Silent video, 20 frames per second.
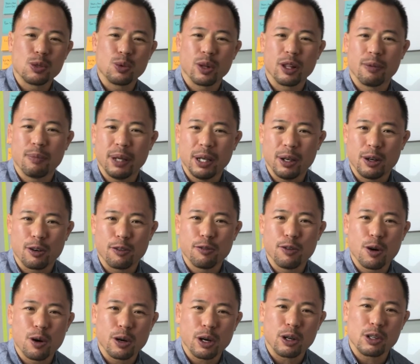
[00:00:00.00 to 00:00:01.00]
whether it be your
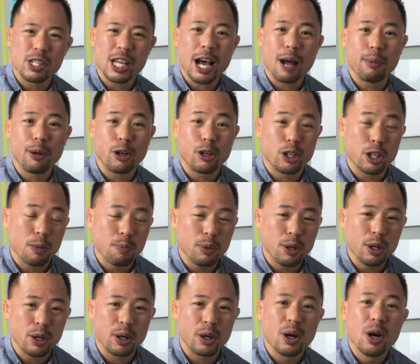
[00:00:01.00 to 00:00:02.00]
phone, your tablet, your
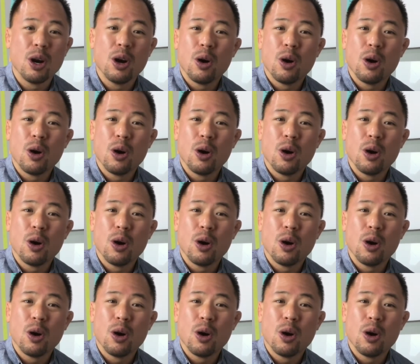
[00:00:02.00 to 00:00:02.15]
computer,